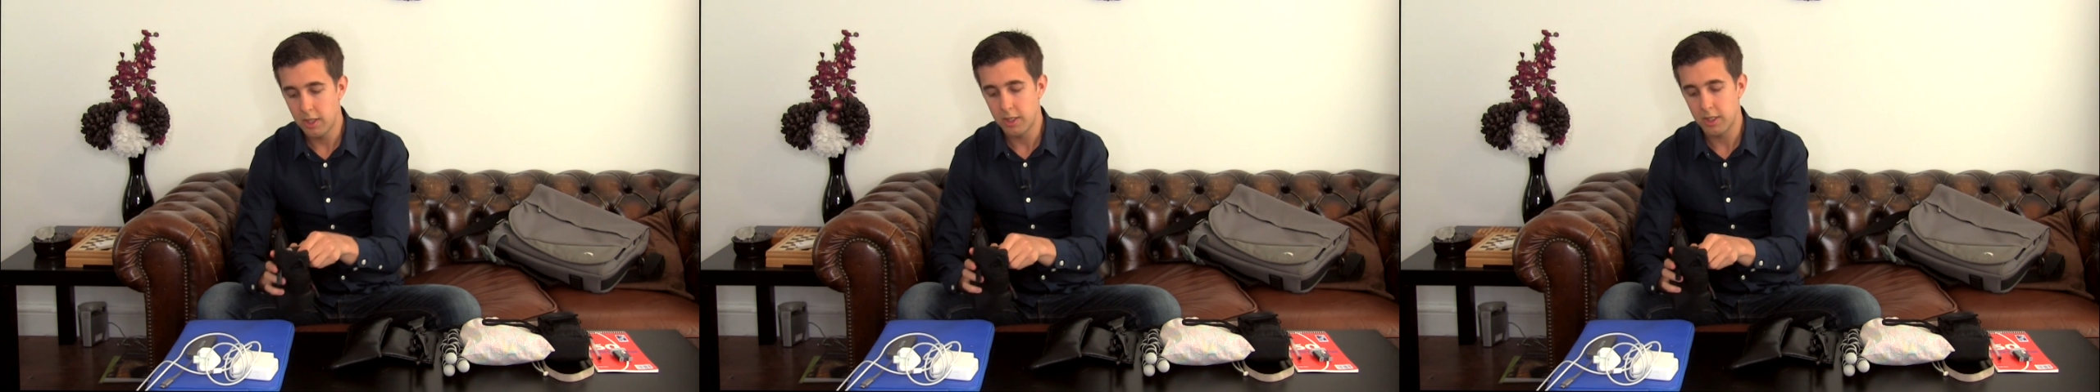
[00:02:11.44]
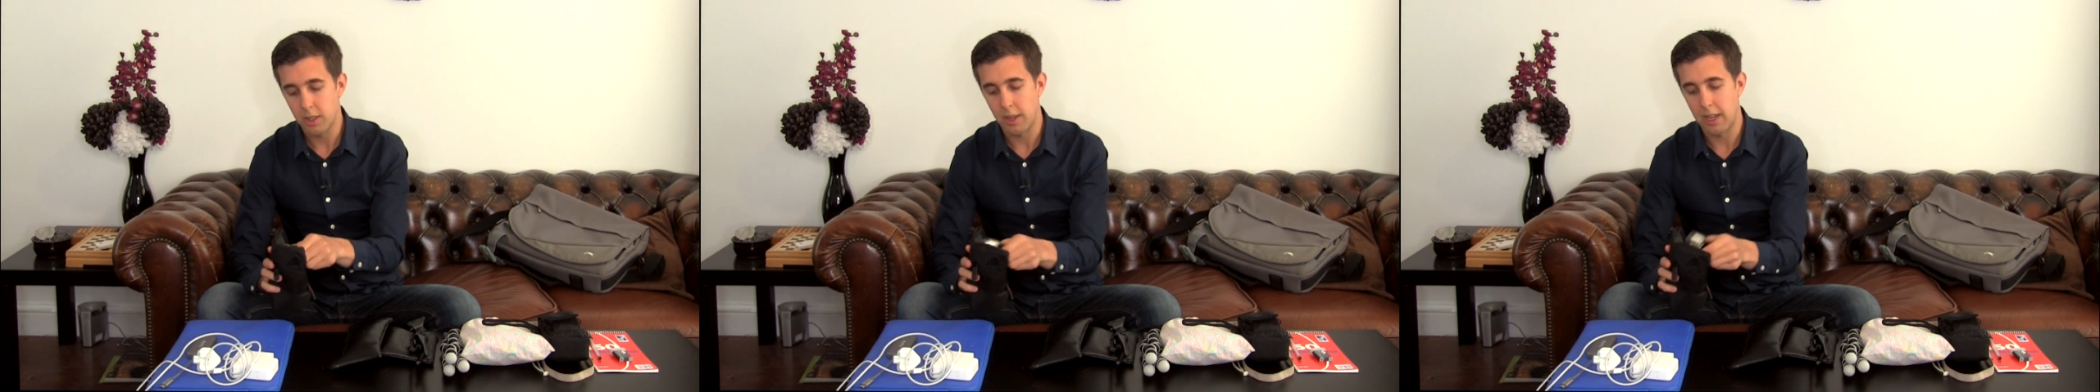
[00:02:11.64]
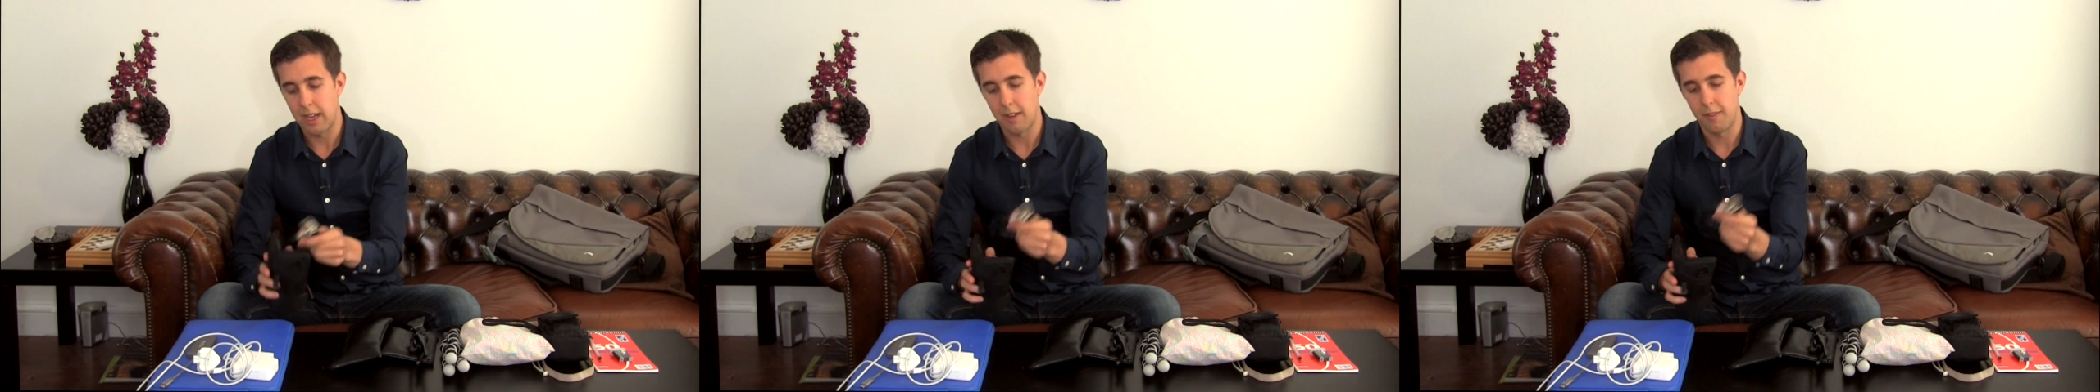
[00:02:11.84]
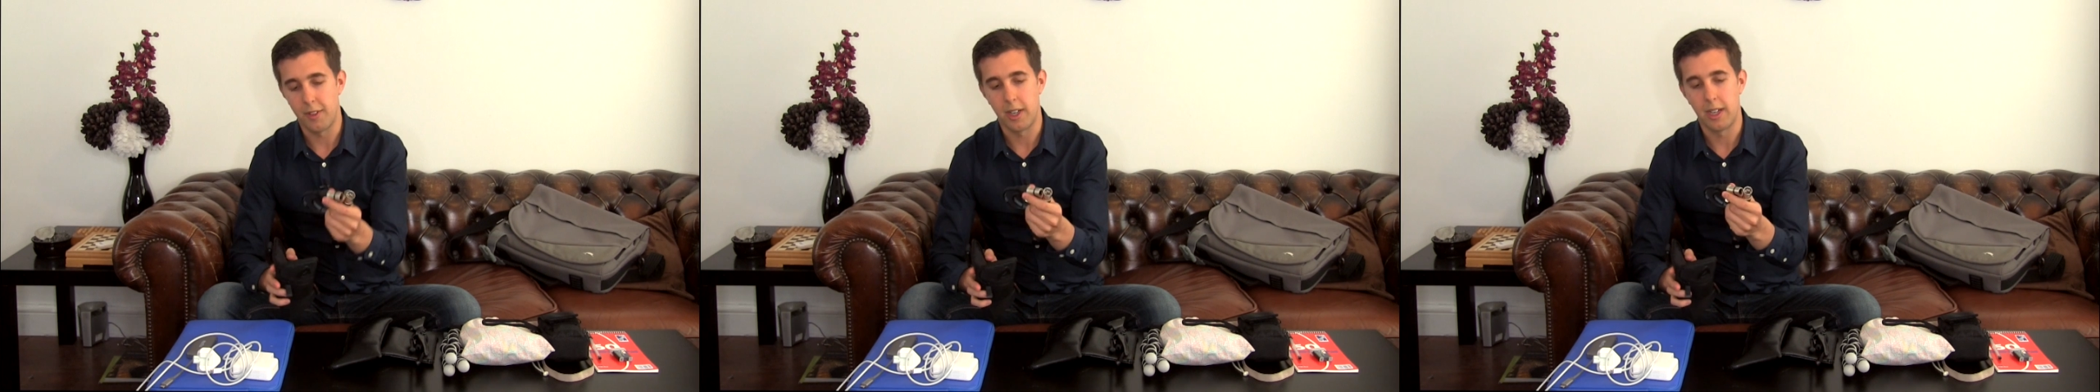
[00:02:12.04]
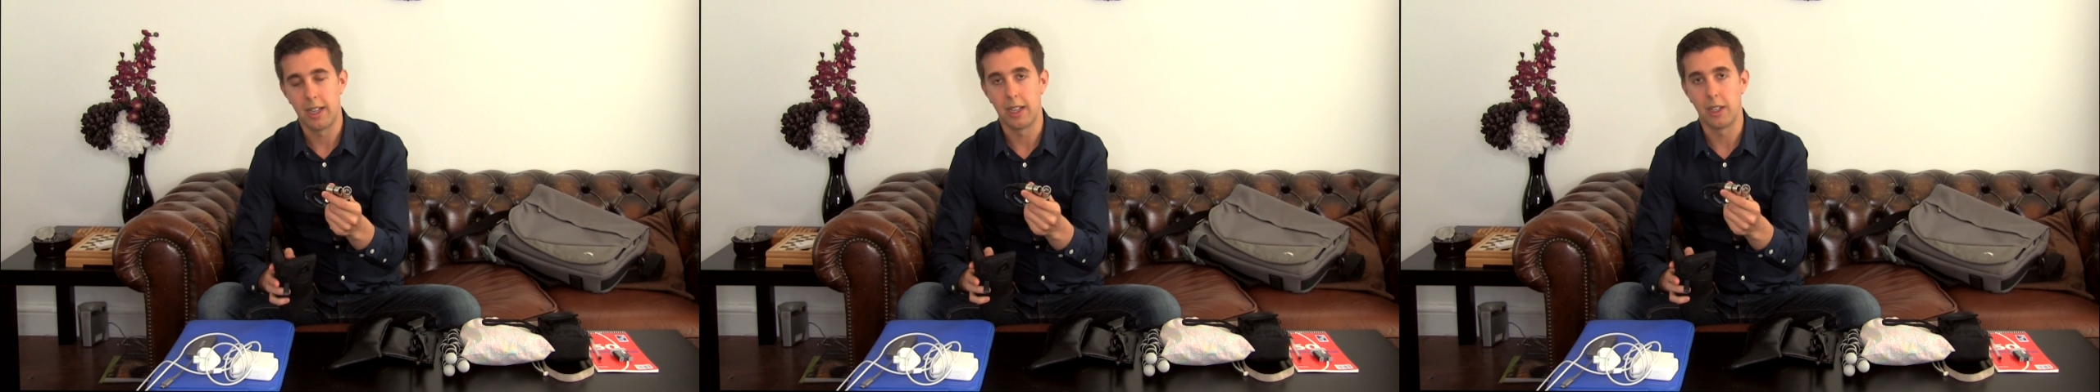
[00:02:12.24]
So I have
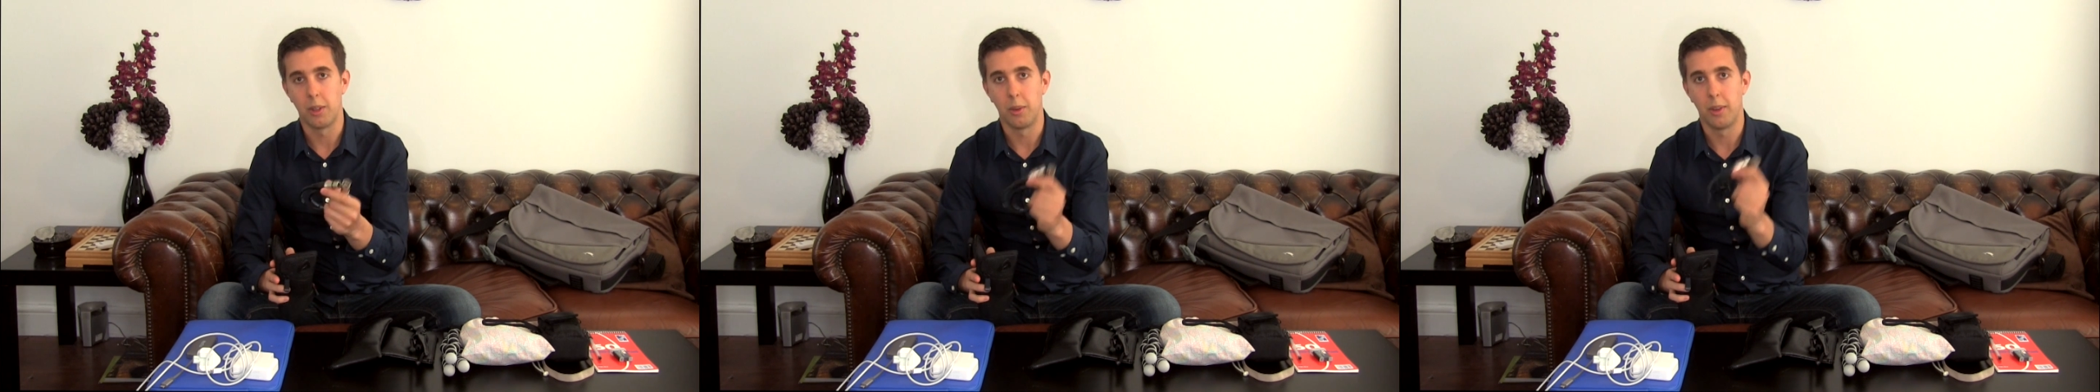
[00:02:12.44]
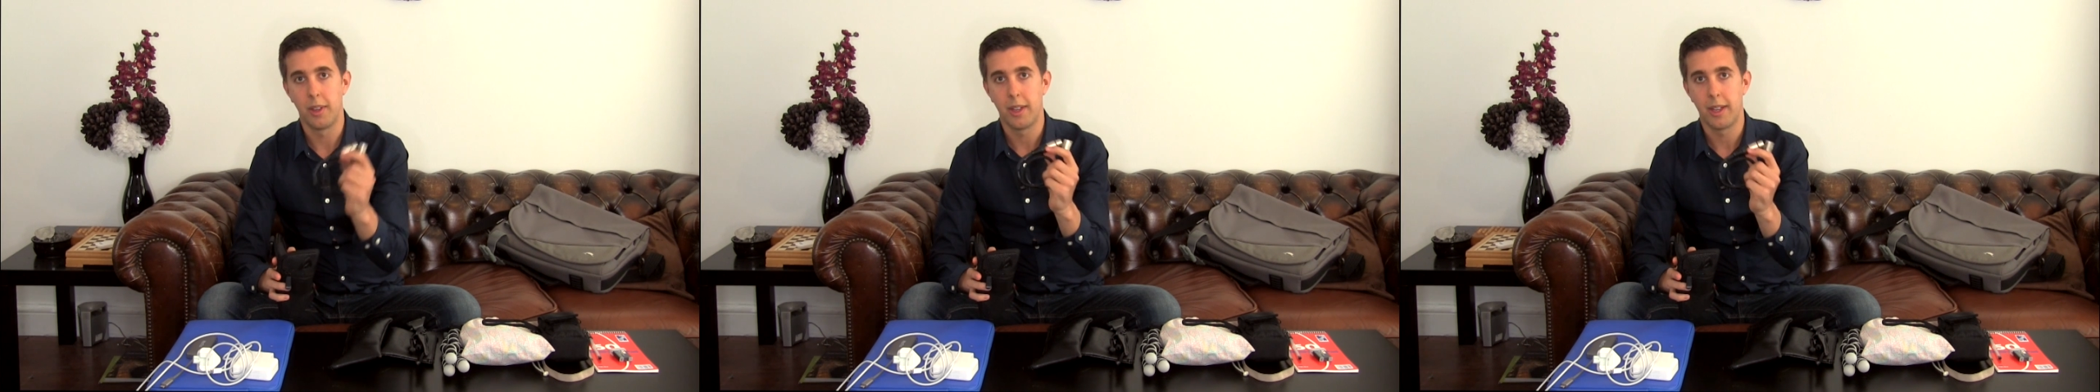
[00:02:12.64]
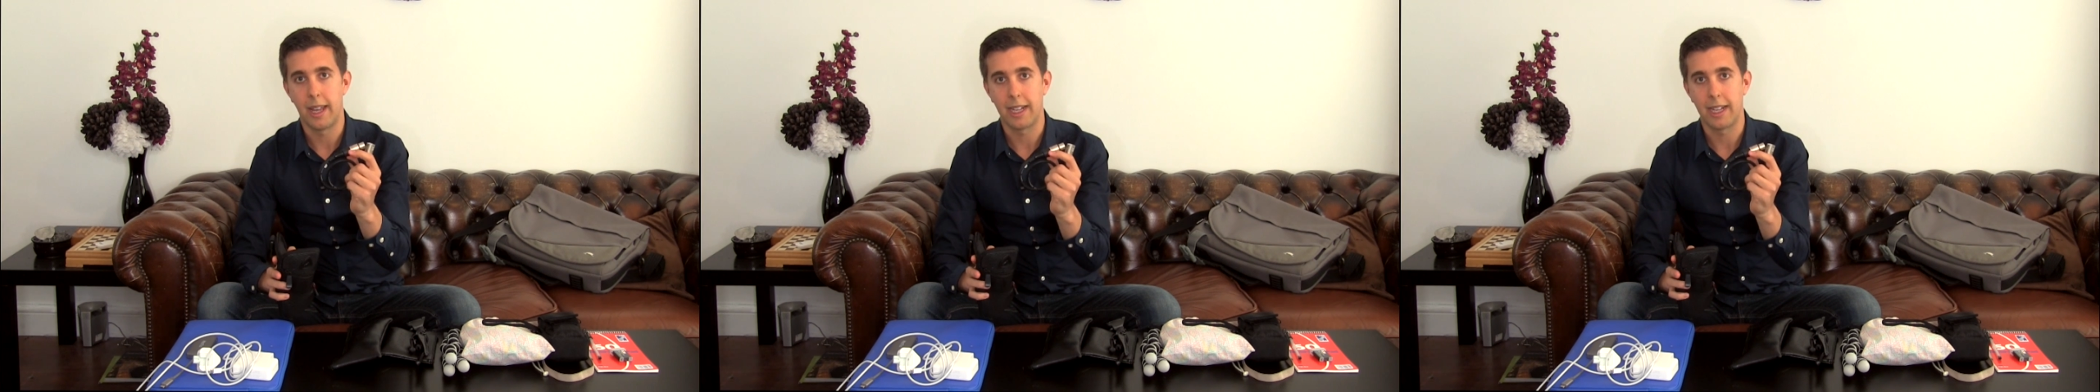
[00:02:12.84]
a little